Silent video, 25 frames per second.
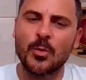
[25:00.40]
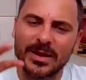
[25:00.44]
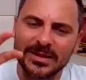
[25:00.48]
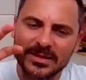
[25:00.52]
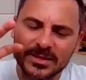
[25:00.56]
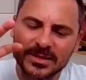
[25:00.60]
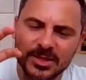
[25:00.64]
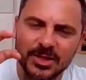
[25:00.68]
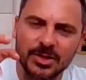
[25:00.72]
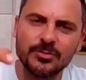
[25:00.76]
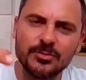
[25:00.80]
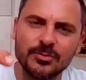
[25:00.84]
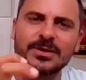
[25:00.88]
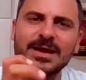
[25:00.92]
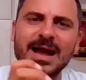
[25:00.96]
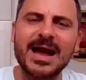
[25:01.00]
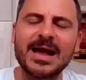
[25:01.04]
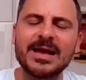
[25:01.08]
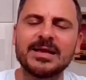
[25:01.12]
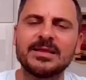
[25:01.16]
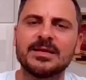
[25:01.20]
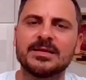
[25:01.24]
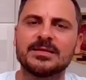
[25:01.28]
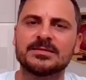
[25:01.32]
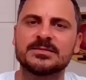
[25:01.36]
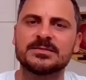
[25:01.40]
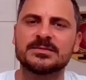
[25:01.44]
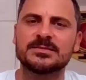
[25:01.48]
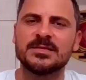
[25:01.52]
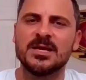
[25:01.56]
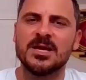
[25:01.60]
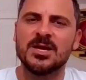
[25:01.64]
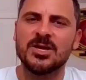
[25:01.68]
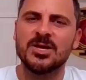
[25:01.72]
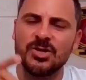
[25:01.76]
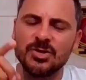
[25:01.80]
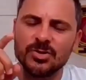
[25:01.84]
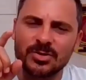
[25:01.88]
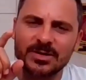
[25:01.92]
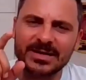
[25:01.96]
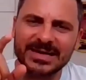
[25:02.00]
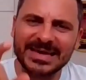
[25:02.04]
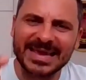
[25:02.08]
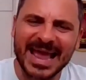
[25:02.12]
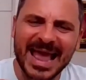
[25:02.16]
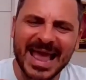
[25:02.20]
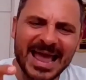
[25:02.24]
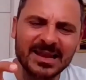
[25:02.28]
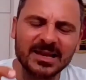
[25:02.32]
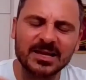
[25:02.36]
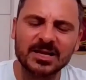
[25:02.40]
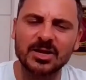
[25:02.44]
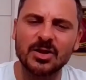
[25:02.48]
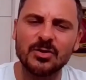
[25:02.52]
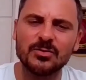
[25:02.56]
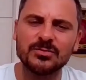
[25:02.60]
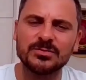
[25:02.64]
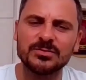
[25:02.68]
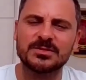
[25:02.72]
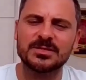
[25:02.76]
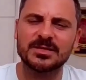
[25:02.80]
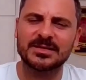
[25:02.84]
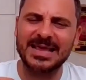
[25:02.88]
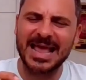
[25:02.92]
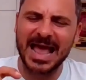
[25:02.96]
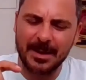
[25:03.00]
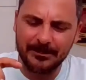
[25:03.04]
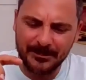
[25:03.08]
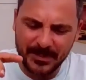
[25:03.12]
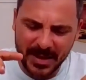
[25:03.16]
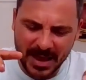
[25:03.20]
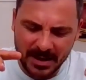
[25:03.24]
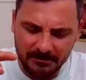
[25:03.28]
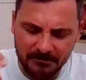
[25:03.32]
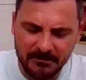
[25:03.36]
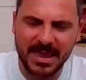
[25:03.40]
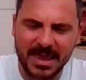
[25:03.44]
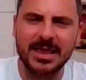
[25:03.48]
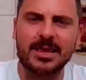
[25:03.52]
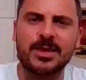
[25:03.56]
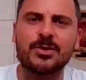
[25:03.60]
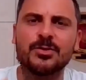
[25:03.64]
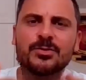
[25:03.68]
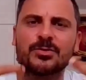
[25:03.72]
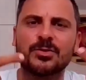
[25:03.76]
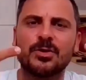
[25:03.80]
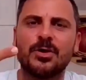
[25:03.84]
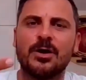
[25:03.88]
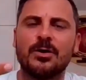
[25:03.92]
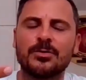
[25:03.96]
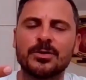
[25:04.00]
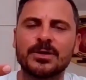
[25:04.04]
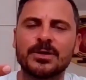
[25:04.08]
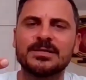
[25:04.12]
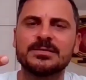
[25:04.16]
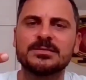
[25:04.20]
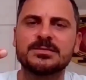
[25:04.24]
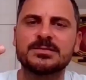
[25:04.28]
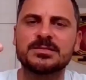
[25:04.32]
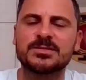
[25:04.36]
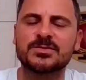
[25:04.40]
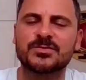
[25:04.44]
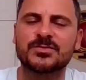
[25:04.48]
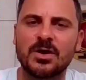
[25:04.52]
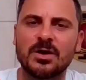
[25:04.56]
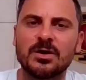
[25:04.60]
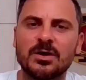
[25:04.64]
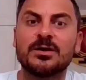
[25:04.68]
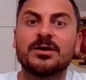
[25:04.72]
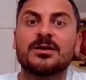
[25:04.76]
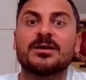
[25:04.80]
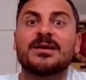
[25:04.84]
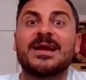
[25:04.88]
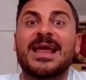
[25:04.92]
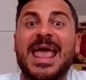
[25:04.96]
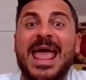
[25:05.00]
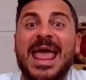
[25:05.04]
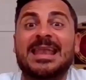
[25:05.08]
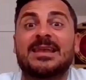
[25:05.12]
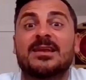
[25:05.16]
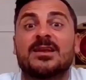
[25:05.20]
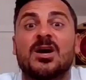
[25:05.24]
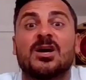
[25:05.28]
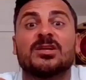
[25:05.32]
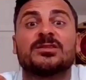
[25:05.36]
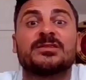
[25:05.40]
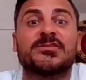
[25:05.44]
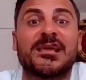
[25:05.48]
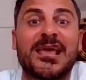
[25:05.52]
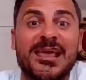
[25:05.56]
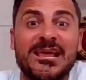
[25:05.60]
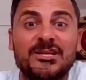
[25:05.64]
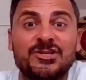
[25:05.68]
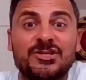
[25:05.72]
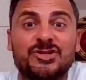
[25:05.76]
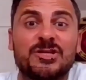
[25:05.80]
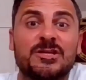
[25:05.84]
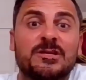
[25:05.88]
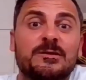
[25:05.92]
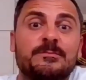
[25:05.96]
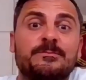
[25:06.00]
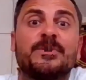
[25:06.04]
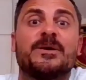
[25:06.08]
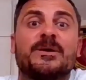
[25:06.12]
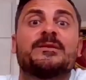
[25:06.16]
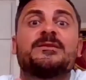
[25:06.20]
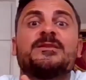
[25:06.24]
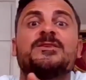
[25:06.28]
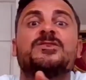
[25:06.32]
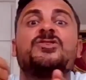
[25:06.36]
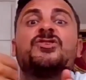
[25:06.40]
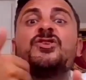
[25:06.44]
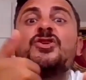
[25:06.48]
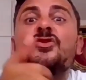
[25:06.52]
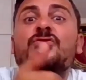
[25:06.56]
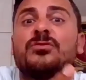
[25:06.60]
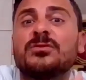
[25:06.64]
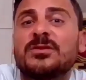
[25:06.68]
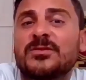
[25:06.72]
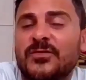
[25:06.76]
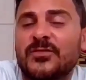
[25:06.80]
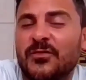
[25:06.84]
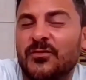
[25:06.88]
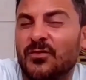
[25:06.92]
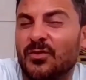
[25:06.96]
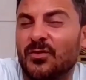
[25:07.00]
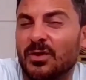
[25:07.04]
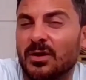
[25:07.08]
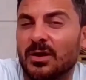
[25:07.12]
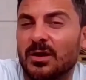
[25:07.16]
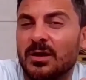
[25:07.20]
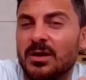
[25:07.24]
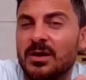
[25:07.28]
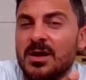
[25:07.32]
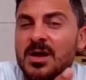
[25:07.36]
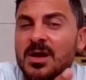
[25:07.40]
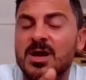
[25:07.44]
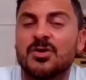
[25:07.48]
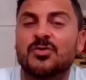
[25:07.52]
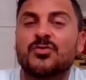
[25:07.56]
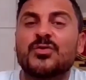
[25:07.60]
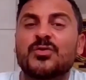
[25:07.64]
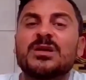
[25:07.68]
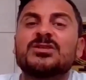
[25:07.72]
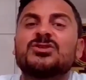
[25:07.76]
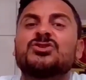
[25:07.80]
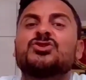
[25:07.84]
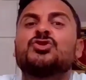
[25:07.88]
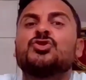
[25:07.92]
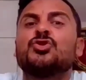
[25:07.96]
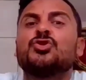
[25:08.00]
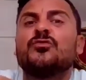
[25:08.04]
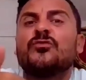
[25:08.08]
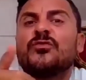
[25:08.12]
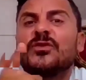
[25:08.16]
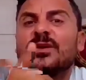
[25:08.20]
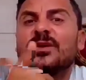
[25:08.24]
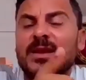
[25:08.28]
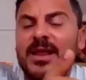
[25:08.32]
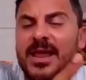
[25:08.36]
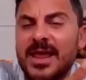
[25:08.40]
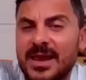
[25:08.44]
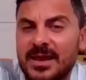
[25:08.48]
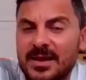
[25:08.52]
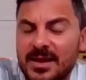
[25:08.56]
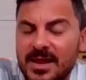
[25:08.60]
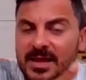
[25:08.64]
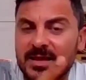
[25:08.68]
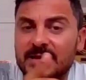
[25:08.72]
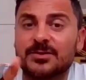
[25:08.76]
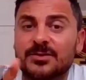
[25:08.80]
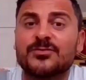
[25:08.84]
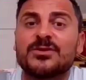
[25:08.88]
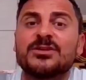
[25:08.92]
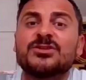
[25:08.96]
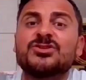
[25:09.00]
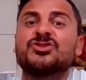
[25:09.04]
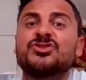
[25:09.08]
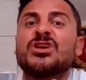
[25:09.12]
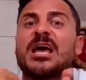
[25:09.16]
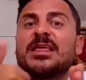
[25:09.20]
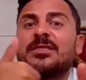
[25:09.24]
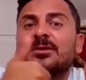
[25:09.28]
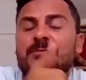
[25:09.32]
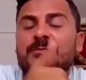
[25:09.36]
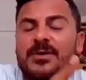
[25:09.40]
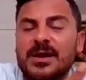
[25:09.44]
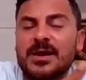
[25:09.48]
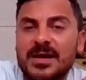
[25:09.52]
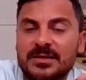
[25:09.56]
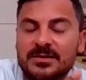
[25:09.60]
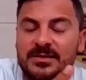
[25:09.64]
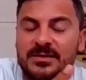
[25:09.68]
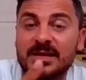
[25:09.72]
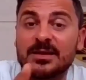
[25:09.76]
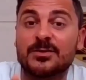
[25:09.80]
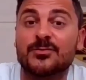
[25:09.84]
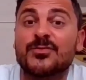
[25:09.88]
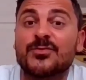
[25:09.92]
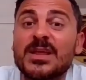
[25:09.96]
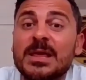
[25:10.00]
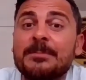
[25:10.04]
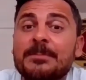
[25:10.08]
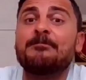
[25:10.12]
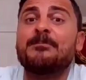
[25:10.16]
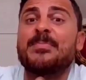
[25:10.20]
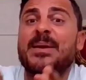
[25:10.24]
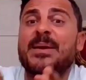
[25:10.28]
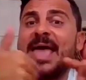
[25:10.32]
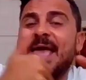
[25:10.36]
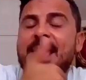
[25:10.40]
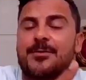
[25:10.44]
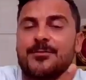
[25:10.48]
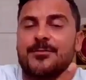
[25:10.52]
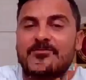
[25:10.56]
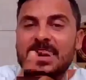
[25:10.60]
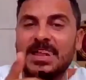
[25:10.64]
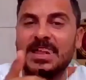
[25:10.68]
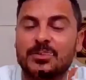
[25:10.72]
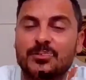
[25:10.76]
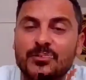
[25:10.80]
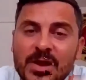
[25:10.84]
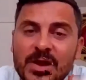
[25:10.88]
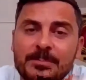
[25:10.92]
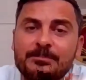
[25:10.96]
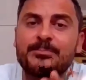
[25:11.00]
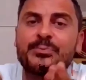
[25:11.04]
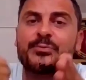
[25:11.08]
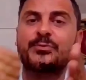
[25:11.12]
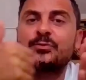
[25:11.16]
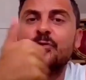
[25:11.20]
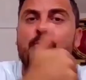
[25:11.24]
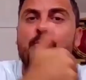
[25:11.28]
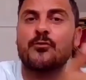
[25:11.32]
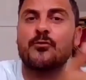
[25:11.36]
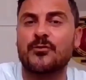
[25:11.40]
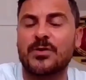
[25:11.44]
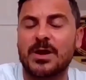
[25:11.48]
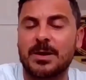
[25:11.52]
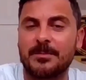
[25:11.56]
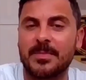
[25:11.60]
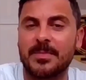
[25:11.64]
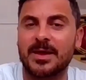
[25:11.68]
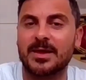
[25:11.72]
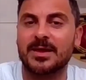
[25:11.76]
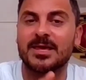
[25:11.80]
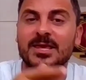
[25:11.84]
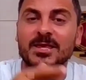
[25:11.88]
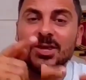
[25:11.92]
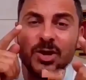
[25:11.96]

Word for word: with new guidance. You can close the gap and make your organs stronger and not aging, but youthful, rejuvenating, regenerating, repairing, reprogramming.